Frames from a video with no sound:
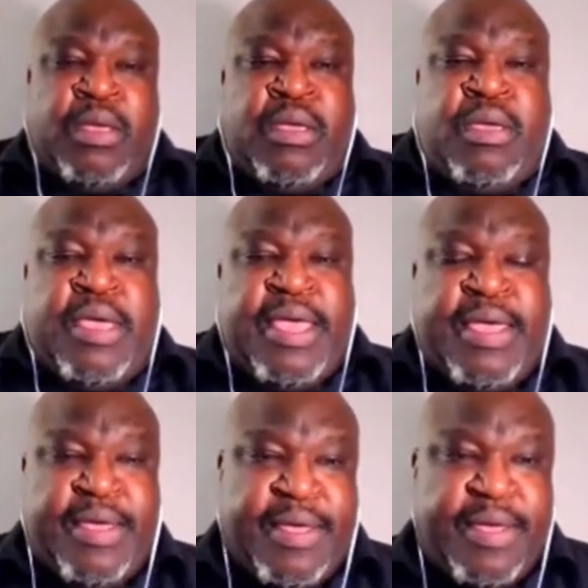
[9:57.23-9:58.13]

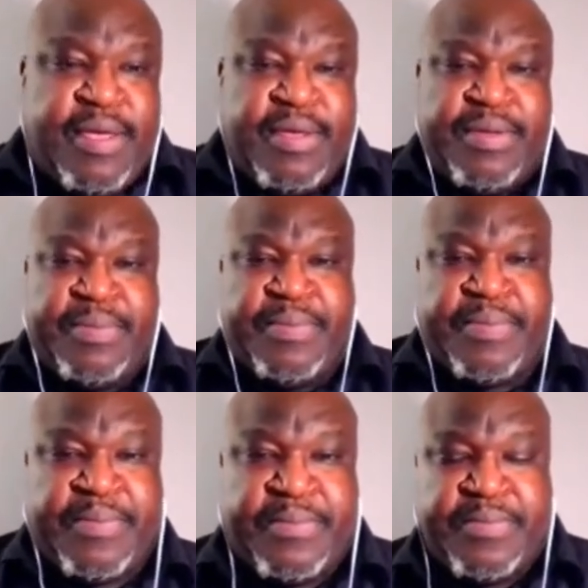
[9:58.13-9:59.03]

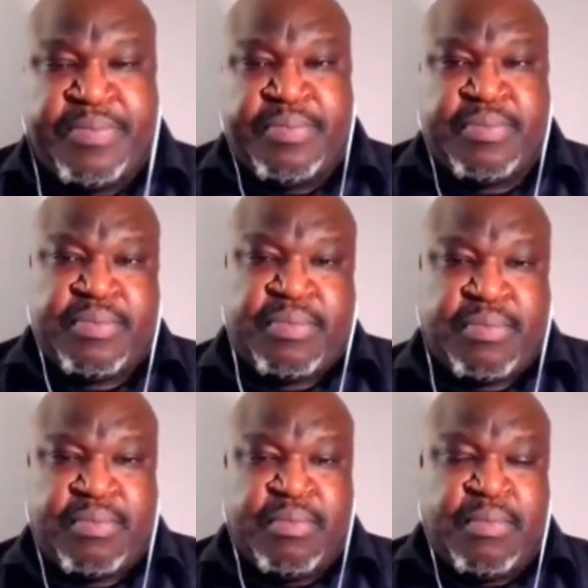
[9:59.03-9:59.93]

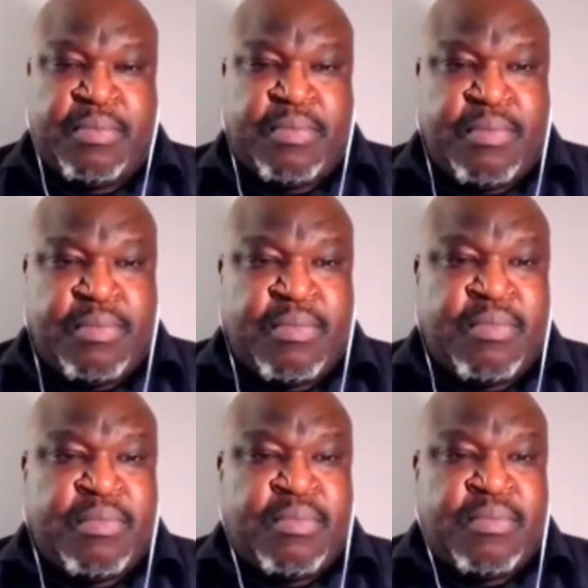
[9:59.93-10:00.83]

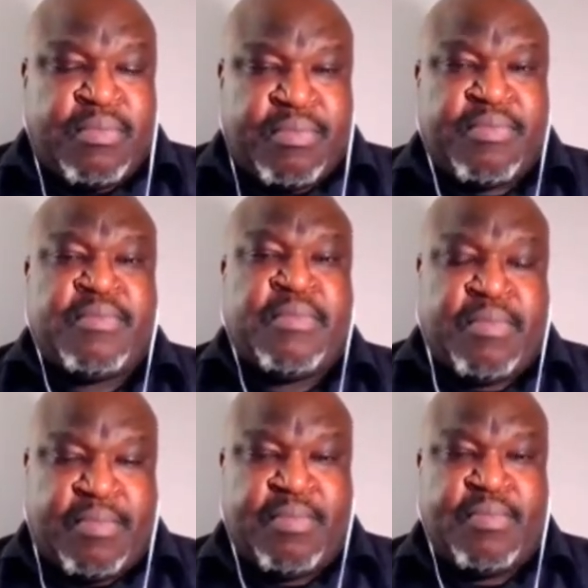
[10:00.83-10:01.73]

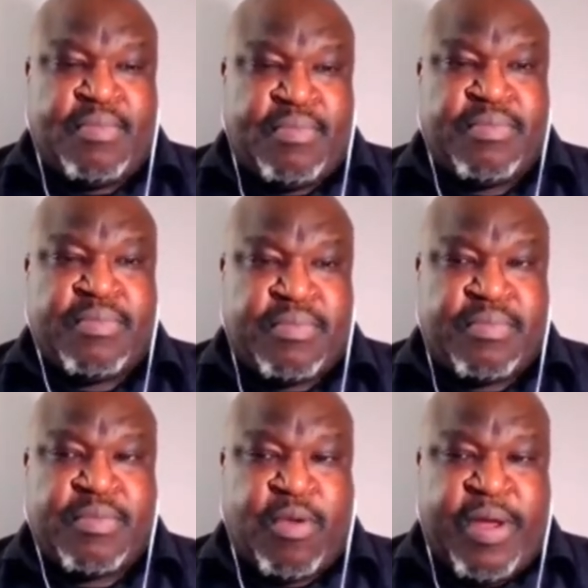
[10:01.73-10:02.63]
[no speech]